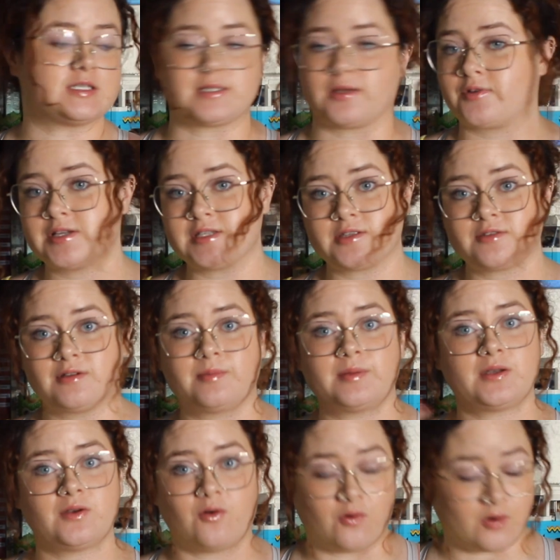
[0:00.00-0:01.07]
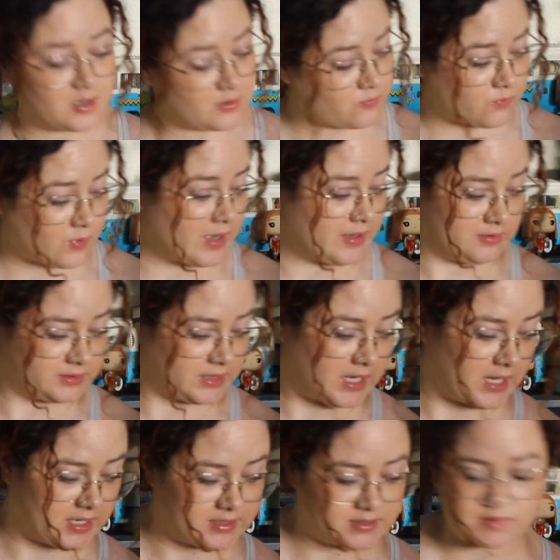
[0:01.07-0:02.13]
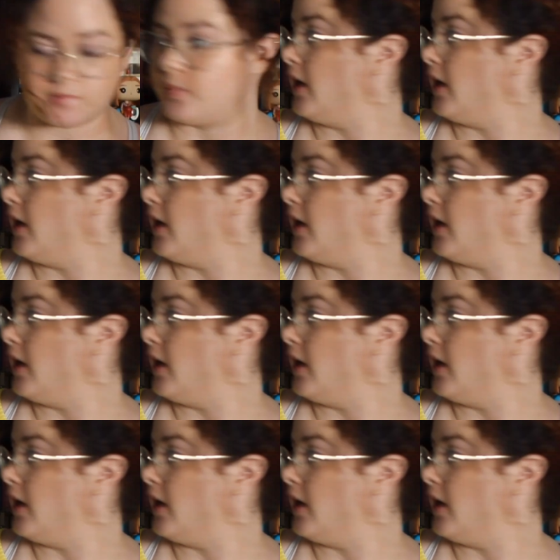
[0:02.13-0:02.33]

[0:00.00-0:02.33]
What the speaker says: Sunrise on the Reaping or Wild Eyes,